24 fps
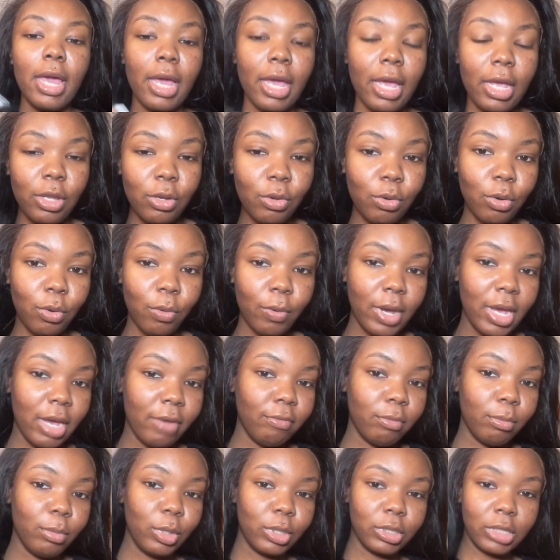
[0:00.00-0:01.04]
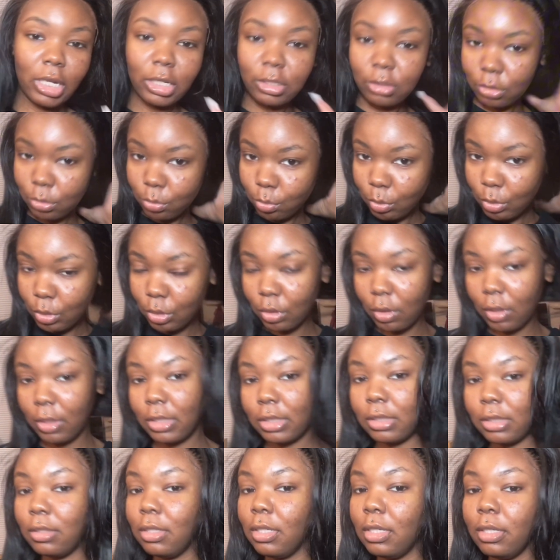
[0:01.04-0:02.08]
and you don't have a brush. I just want y'all to
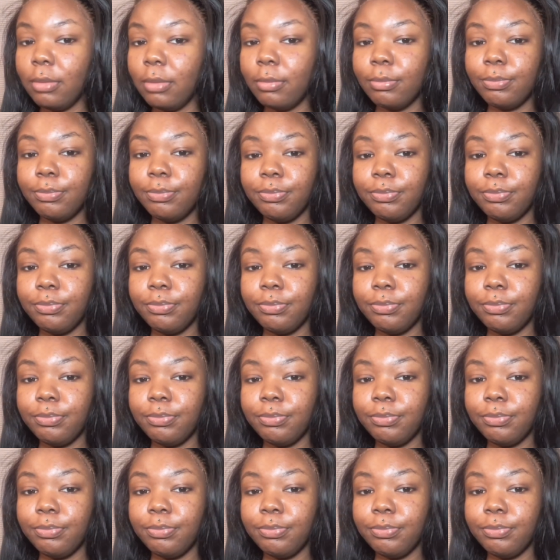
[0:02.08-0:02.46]
see